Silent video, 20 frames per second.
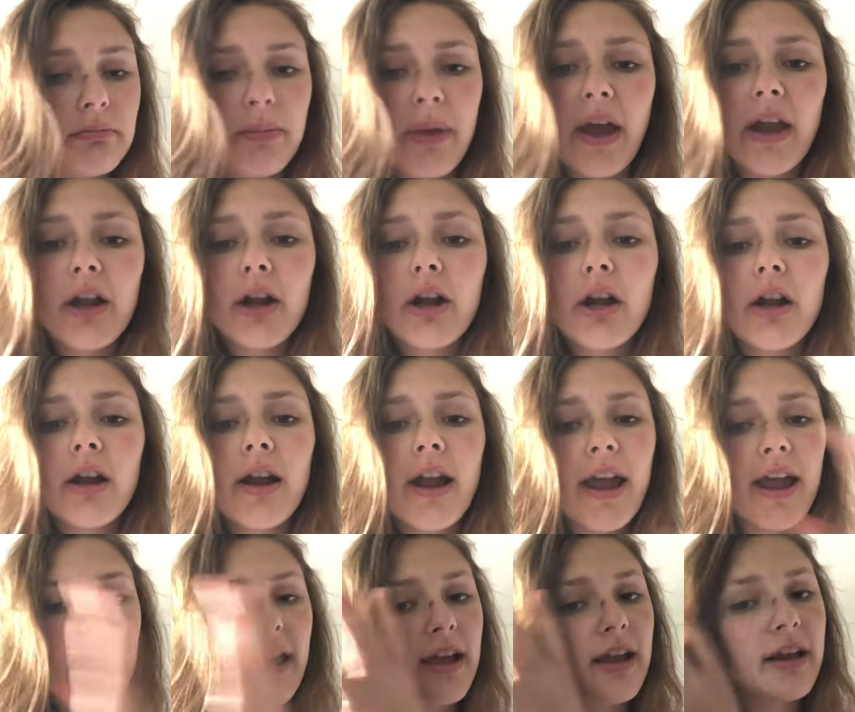better
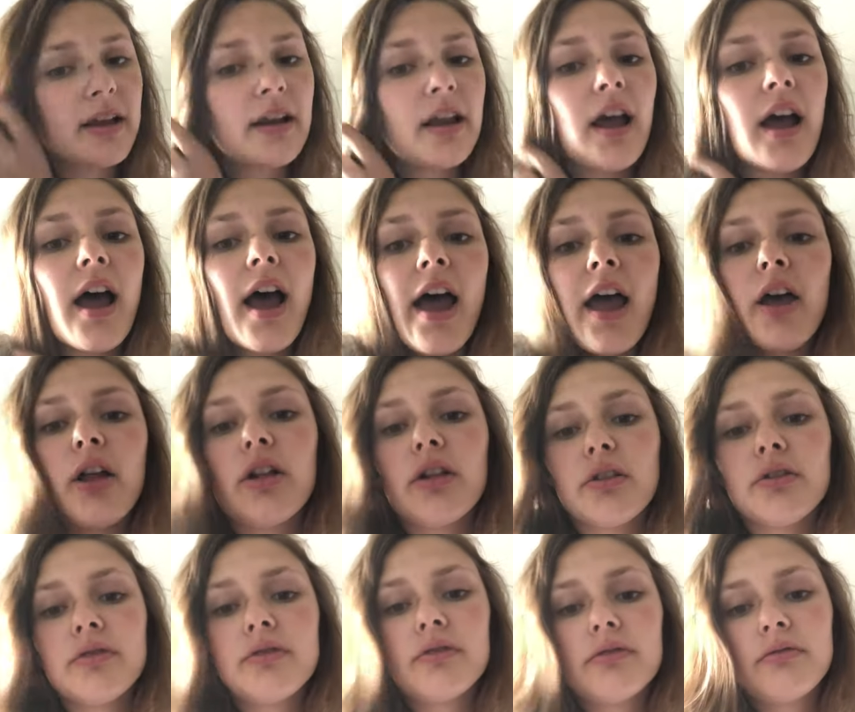and
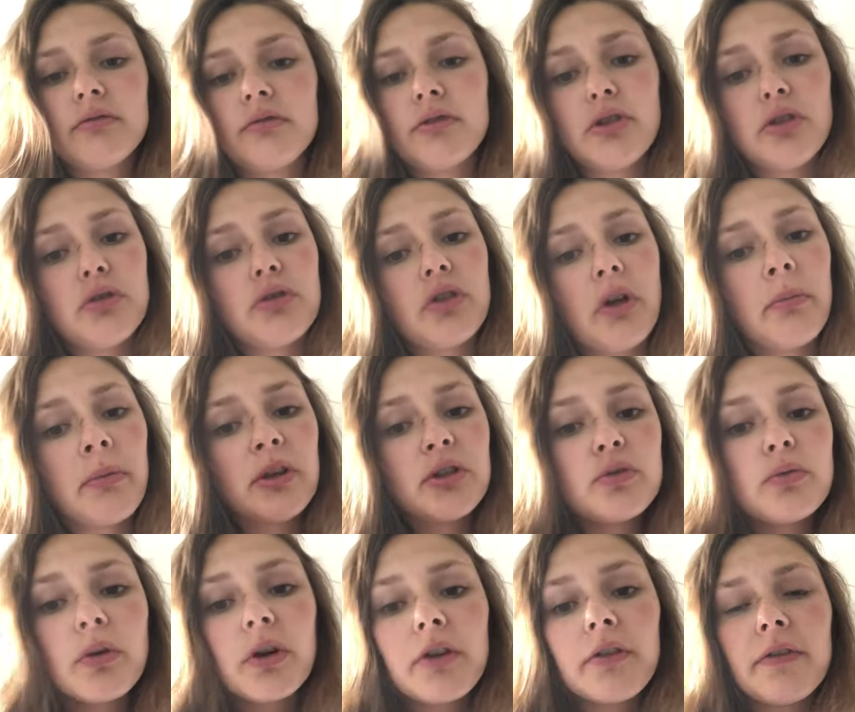I'll do so
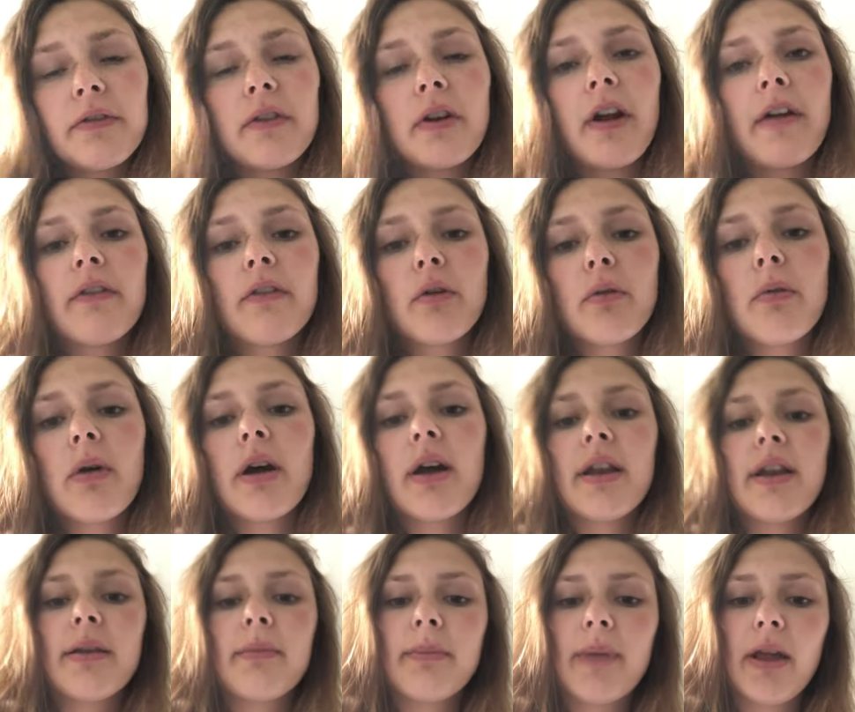much work for
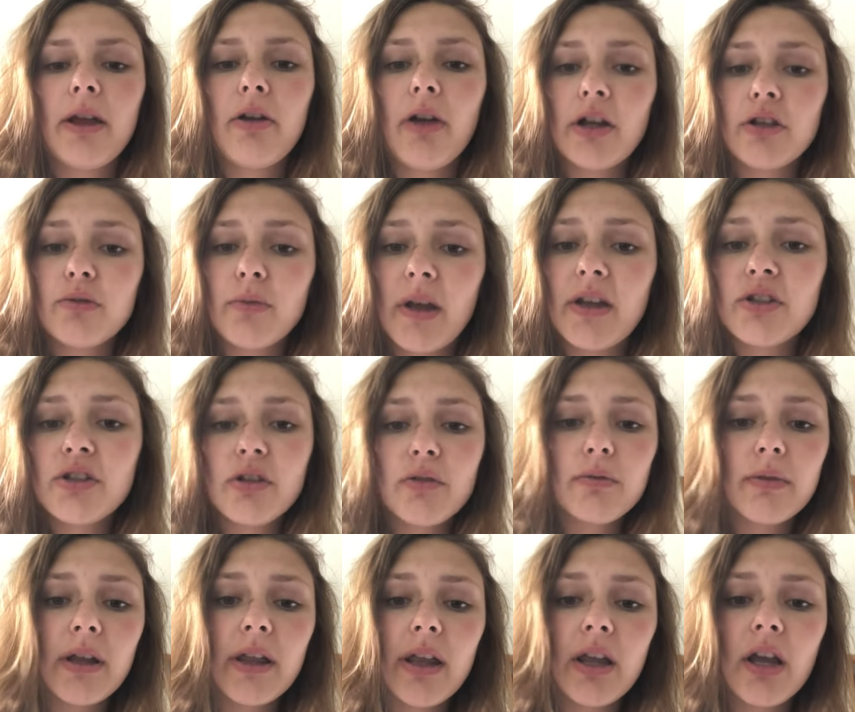everyone and make graduation
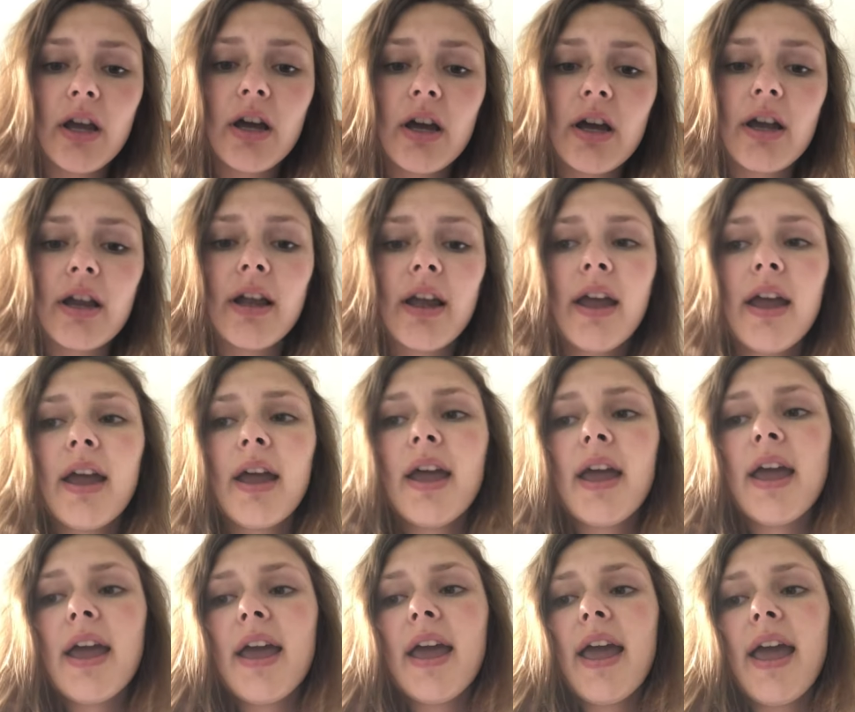really good
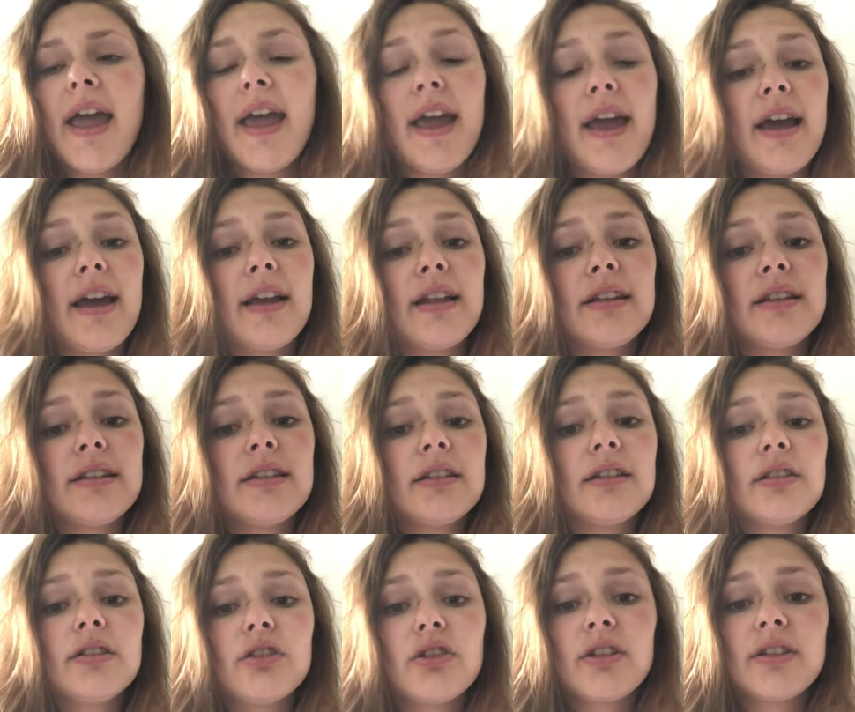and
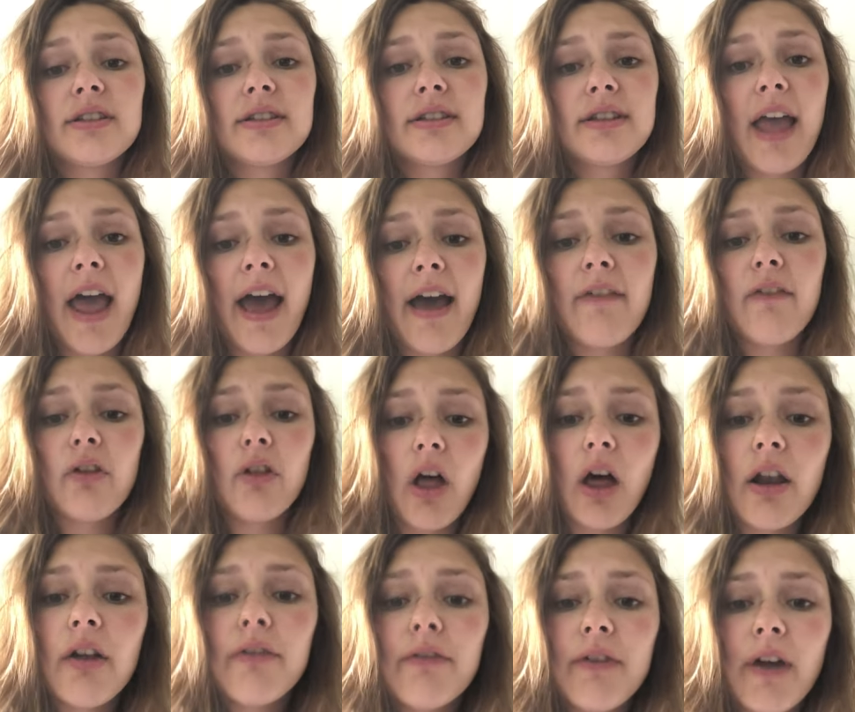just have a
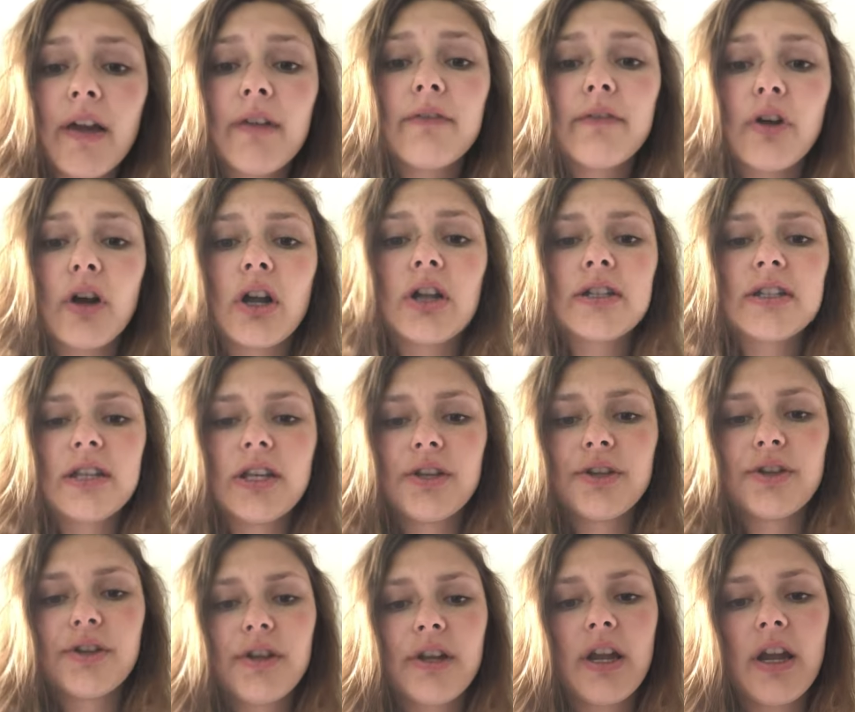lot of fun for our
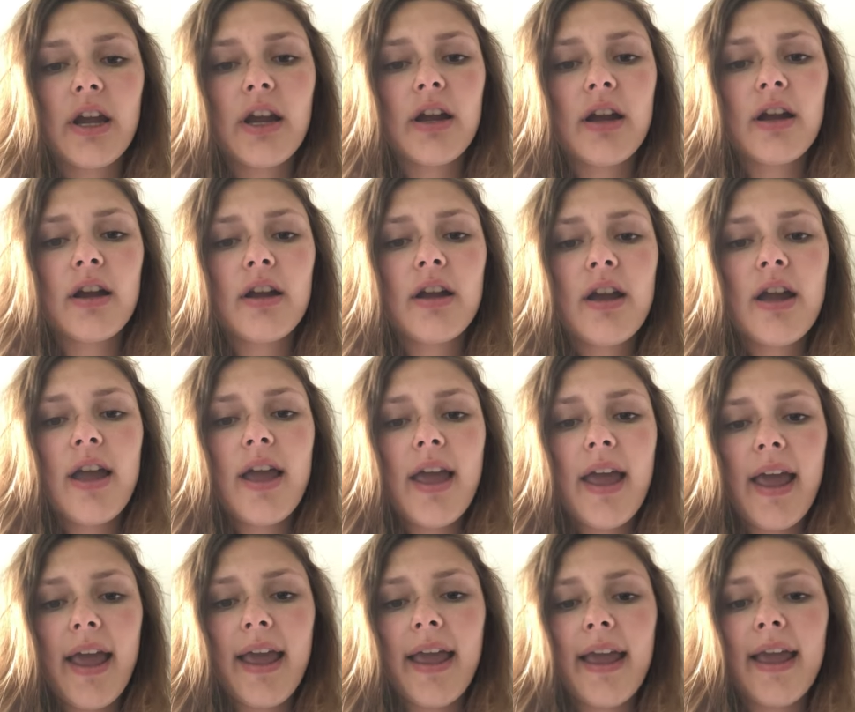senior year
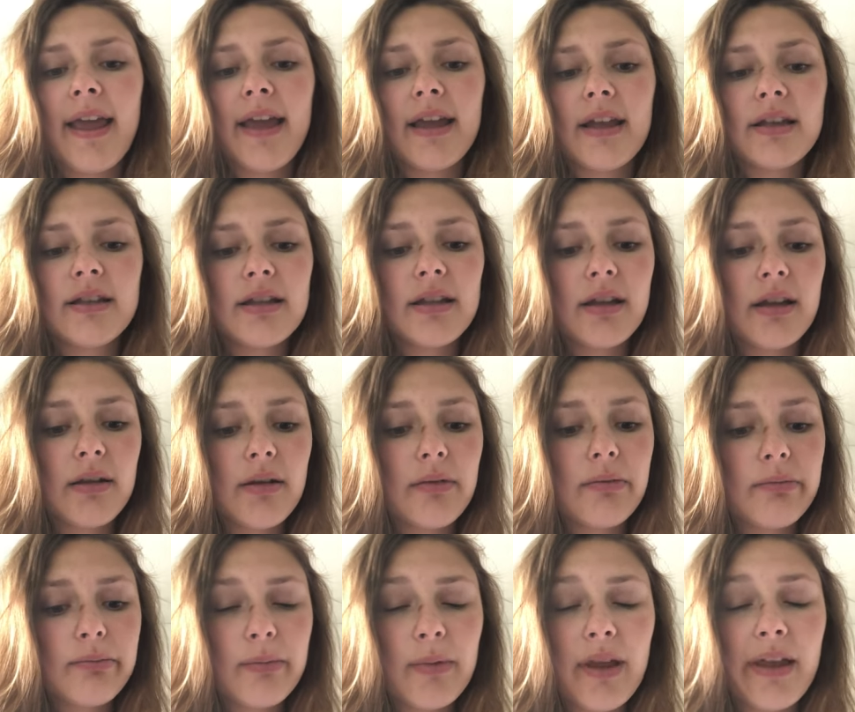and
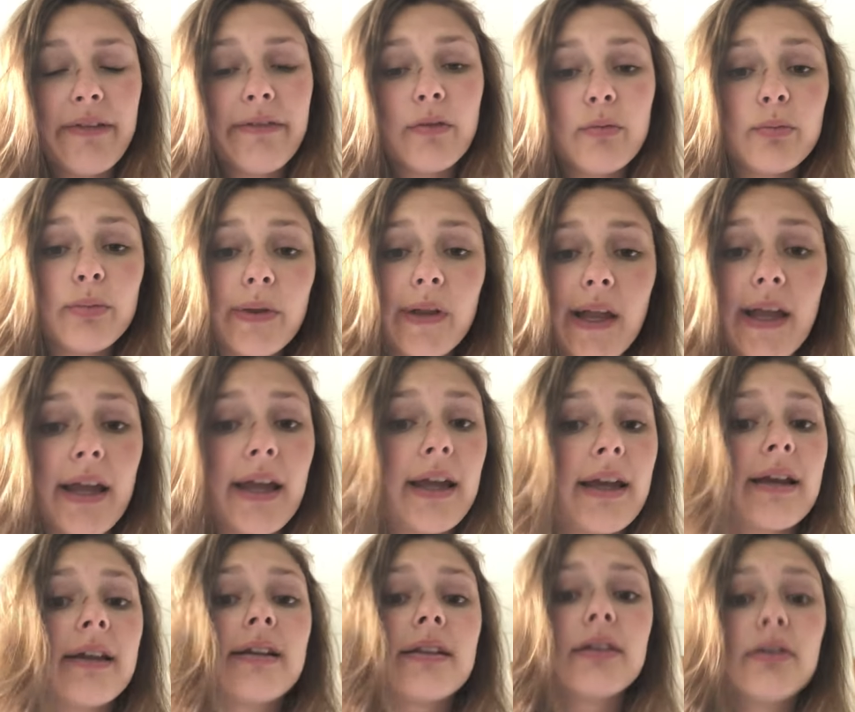even
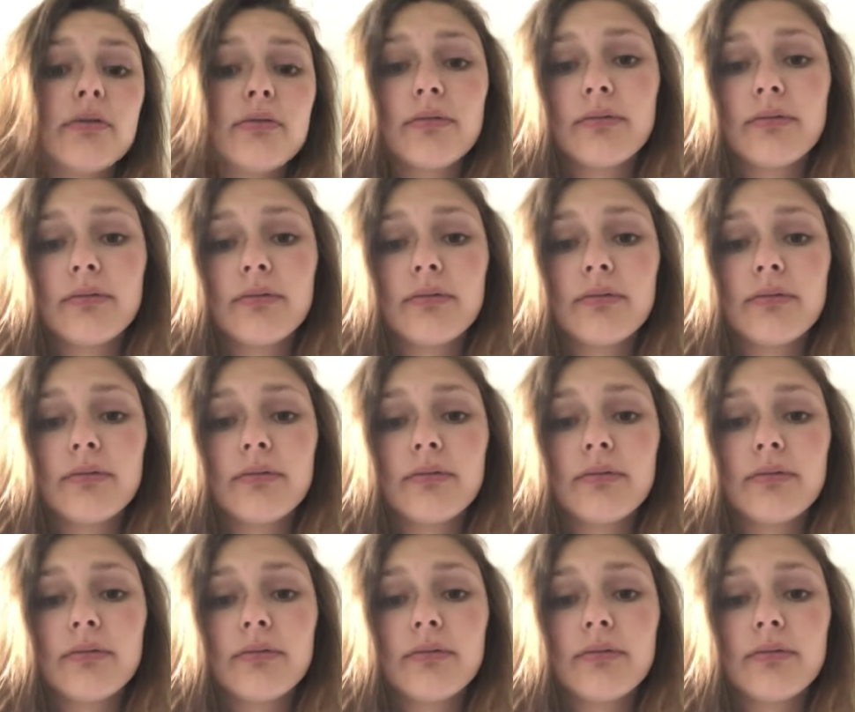plan